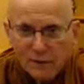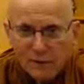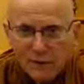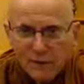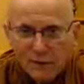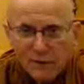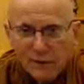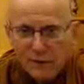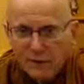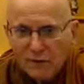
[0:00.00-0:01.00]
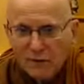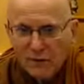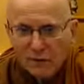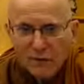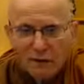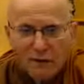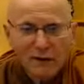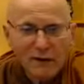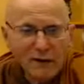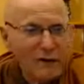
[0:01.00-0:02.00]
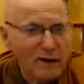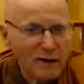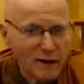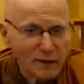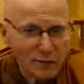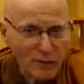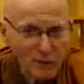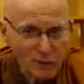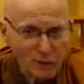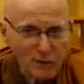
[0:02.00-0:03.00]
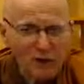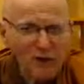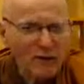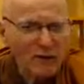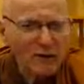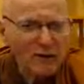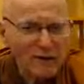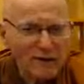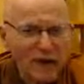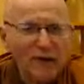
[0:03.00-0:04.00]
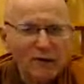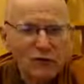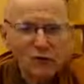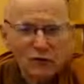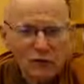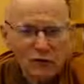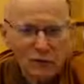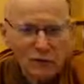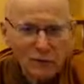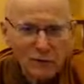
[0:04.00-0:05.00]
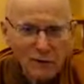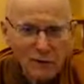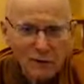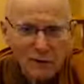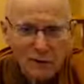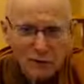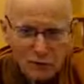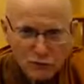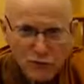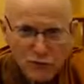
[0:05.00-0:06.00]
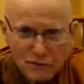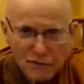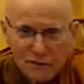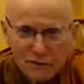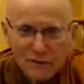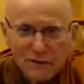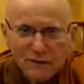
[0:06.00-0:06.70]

So this can be another aspect of it, our expectations, you know, driving it.